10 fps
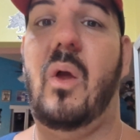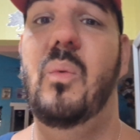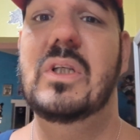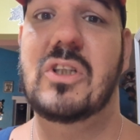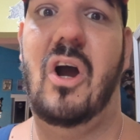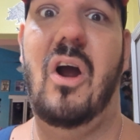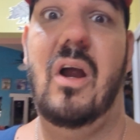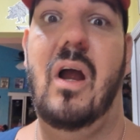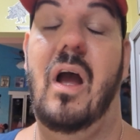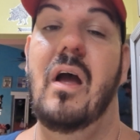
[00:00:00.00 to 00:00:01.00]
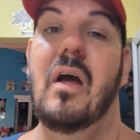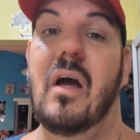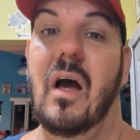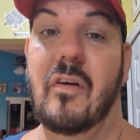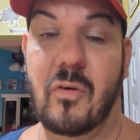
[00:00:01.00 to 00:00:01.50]
which are,
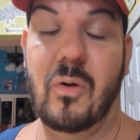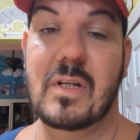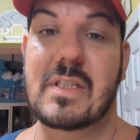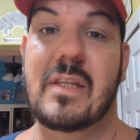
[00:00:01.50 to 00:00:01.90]
of course,